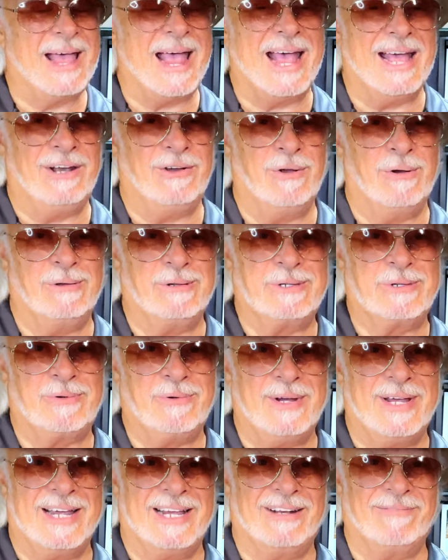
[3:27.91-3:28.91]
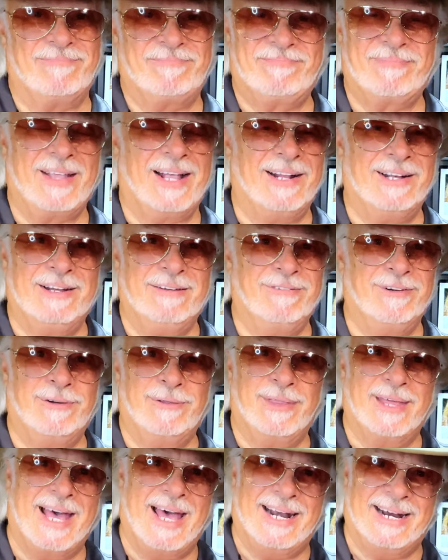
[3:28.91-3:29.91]
and no screen. I'll never
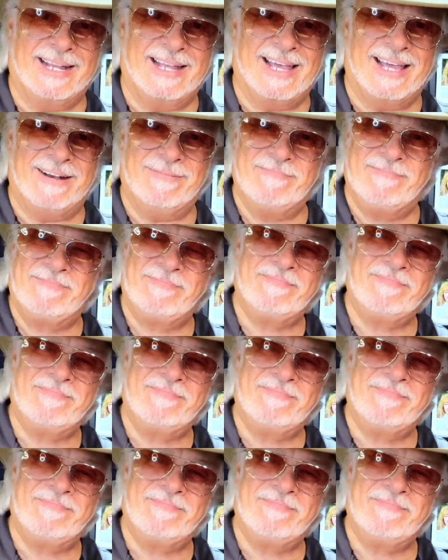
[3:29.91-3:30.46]
do that again.